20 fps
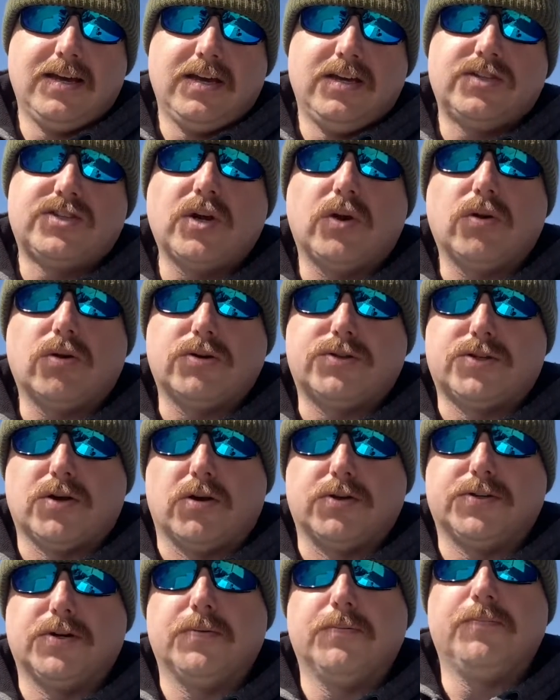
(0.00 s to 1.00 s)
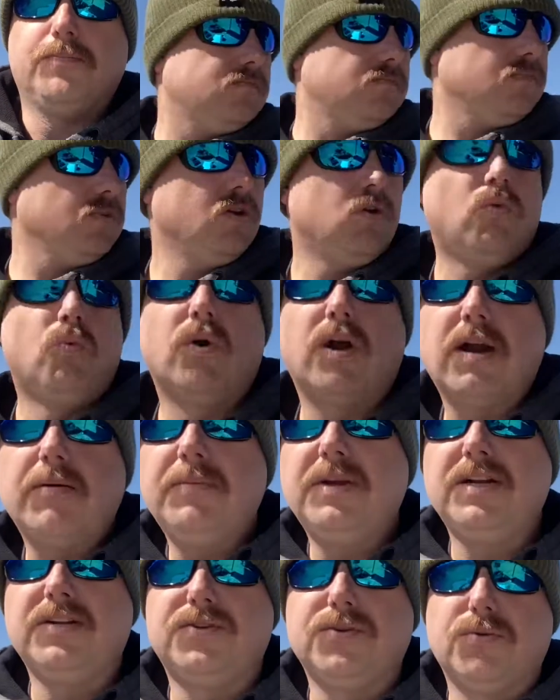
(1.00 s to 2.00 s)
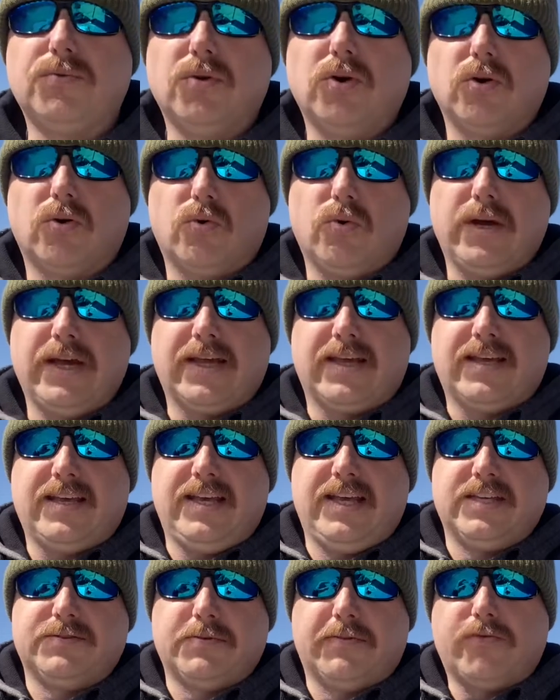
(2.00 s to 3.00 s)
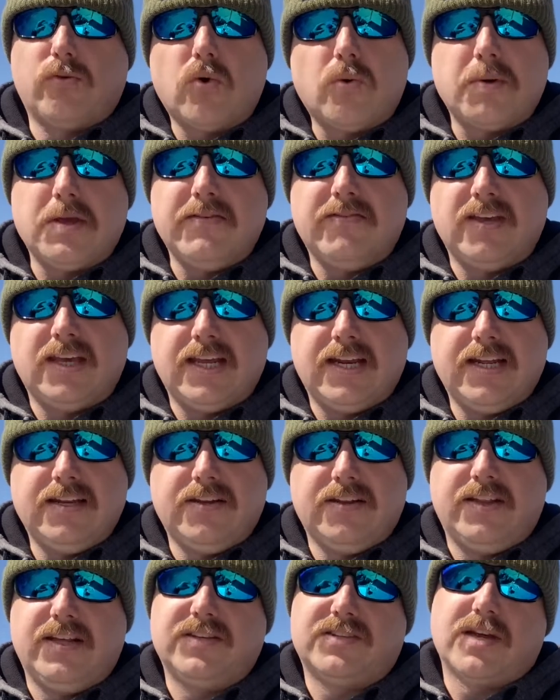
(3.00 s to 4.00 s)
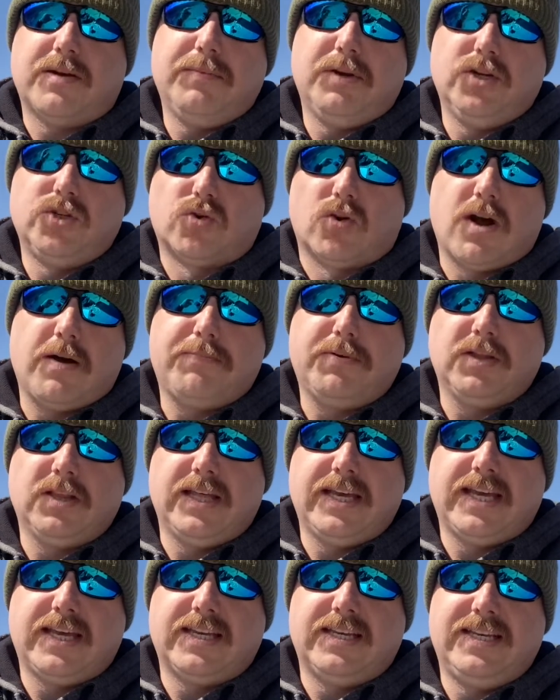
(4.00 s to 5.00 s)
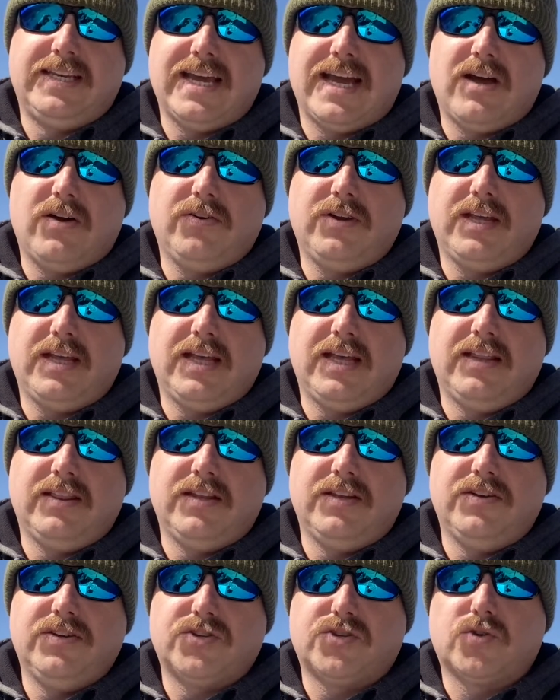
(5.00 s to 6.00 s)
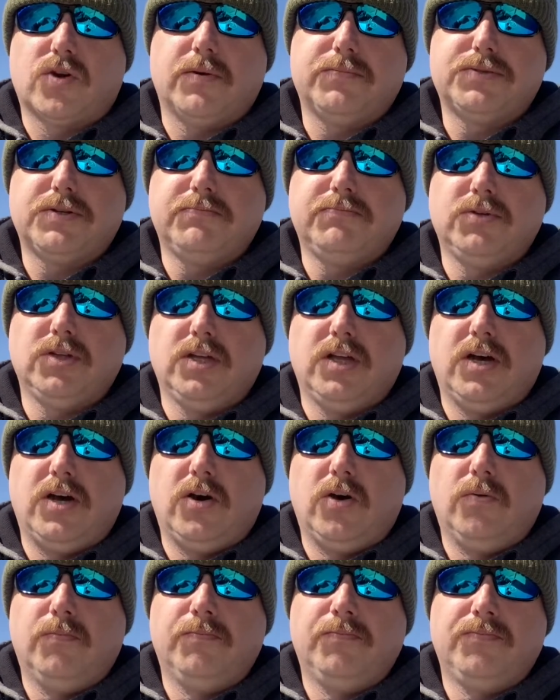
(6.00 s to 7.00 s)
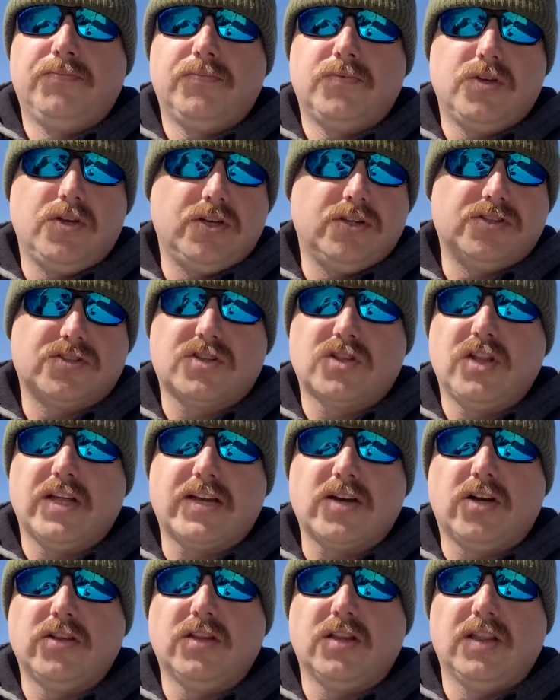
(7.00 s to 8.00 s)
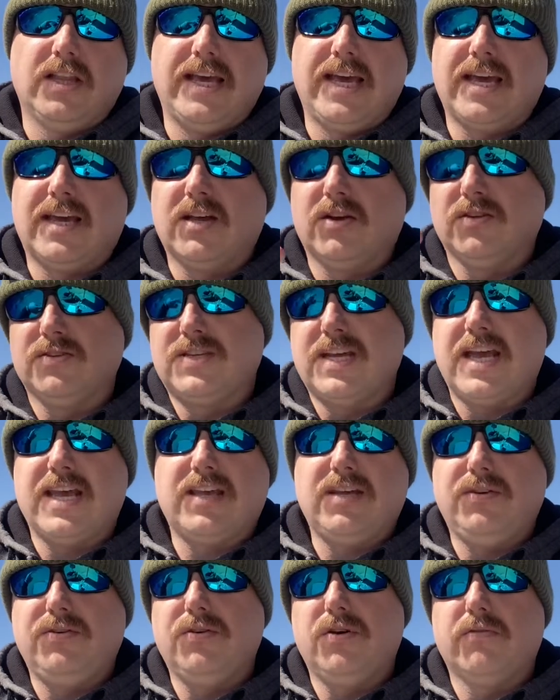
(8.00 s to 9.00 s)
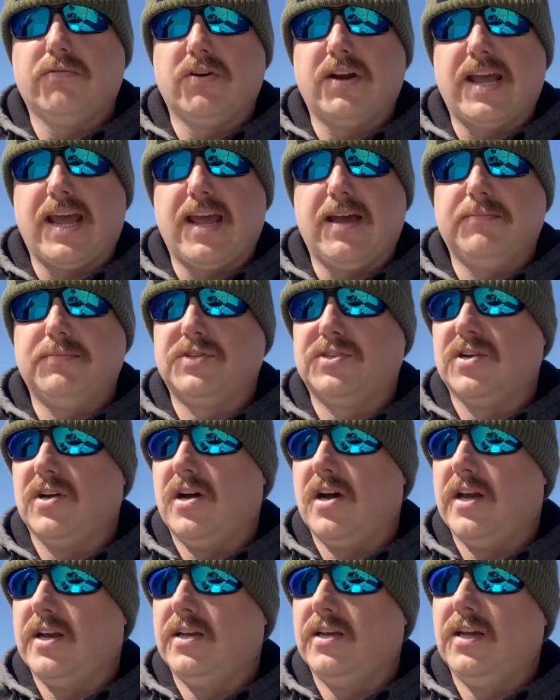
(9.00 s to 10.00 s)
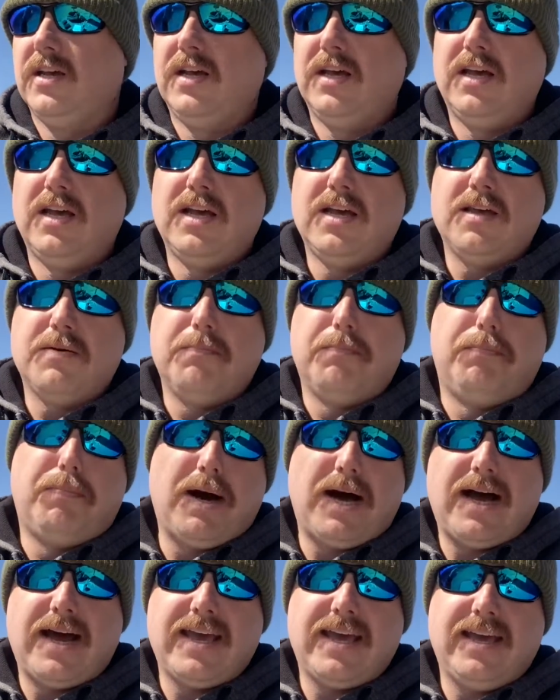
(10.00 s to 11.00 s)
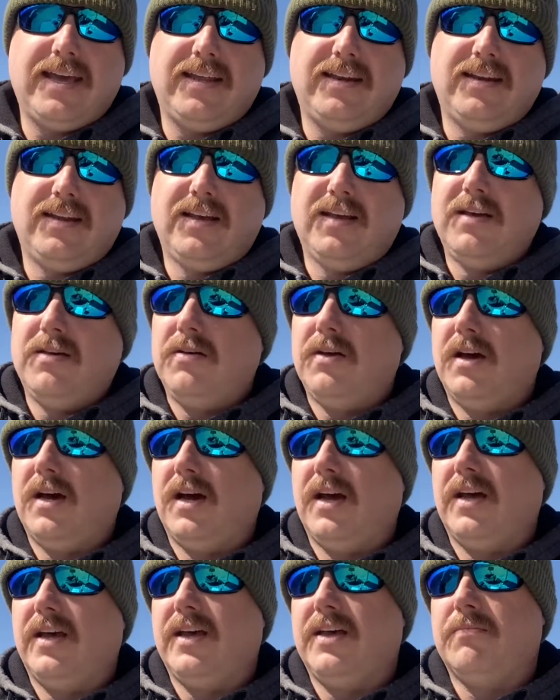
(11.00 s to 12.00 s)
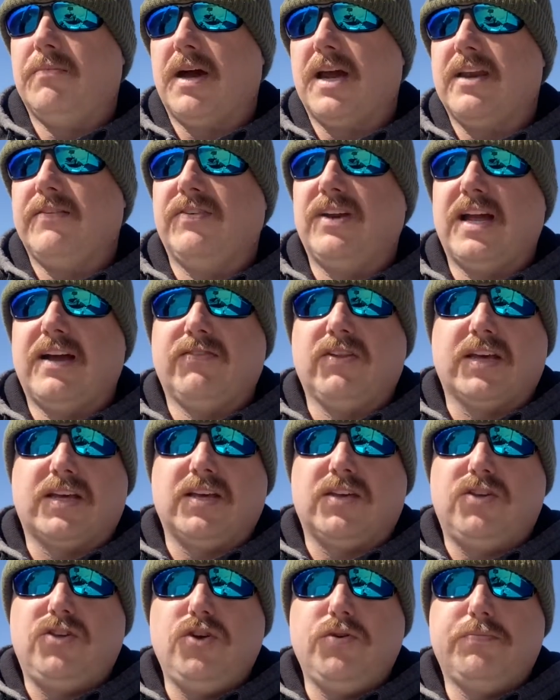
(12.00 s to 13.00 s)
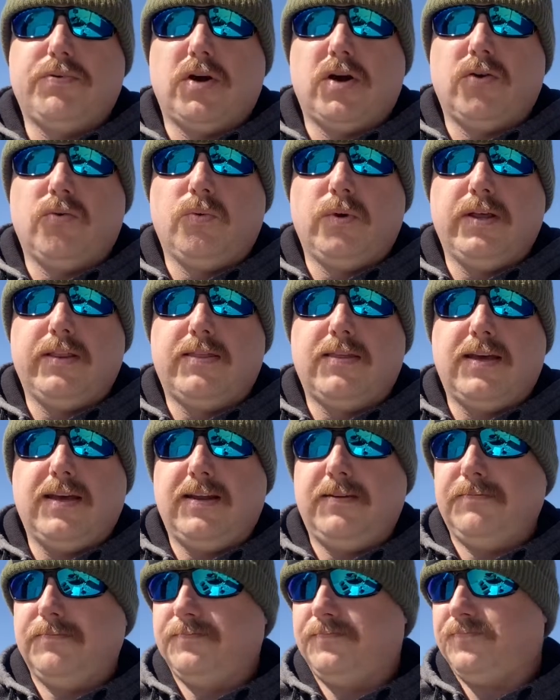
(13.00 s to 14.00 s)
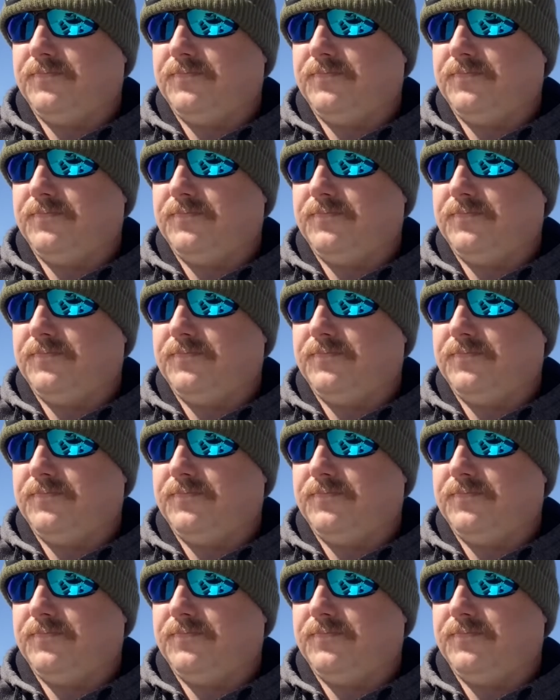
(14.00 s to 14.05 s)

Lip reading: solar charger. What I'm going to do real quick is, before we even get into this, I'm going to drop a link down in the description below. You can just click on the link. It'll take you over to Amazon. Buy it. It might even have like a coupon with it,